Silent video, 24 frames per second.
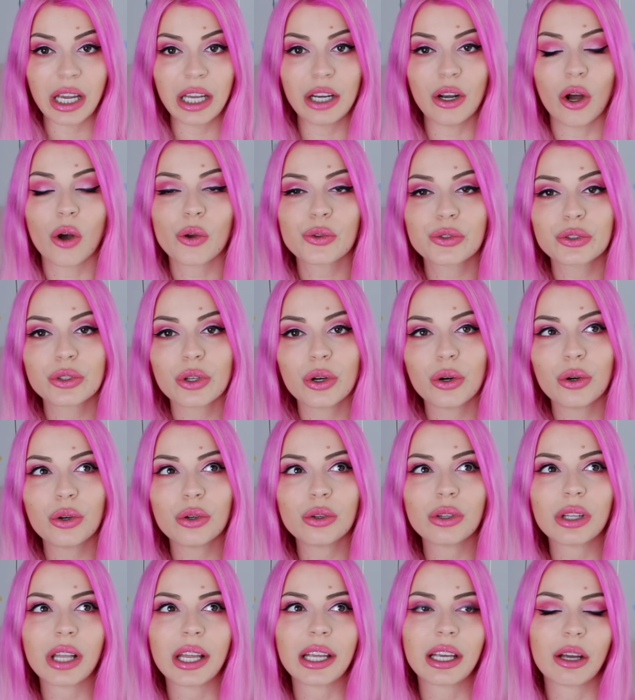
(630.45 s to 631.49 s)
And also,
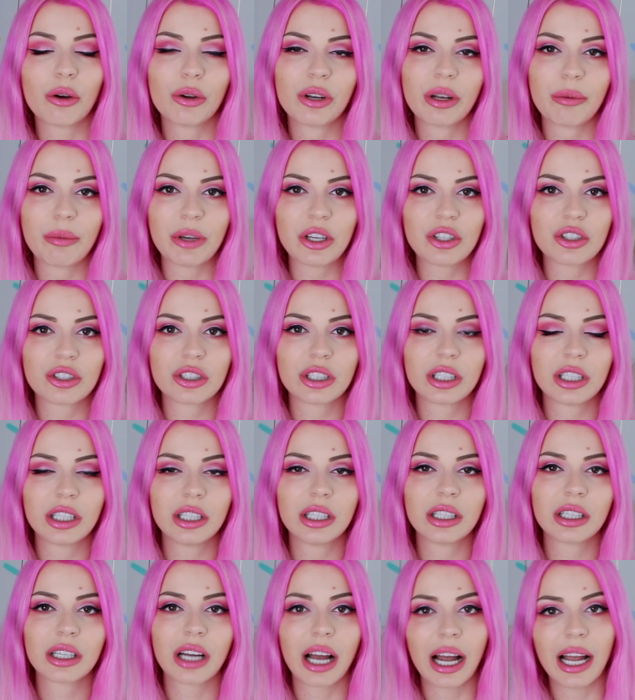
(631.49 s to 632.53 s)
like, I want to make
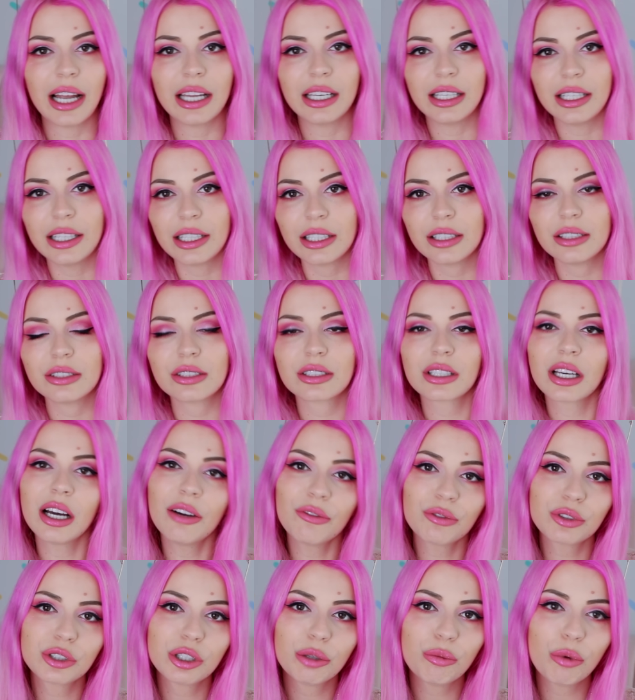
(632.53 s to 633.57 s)
sure Aileen is
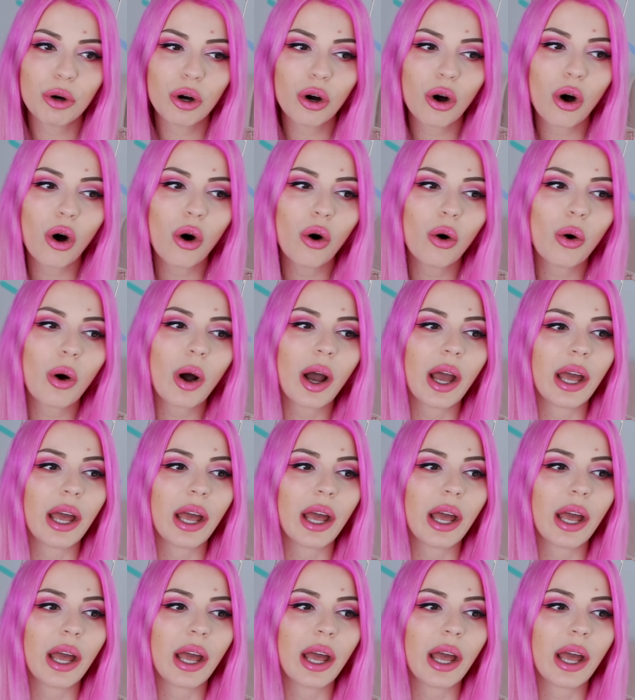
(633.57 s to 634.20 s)
comfortable,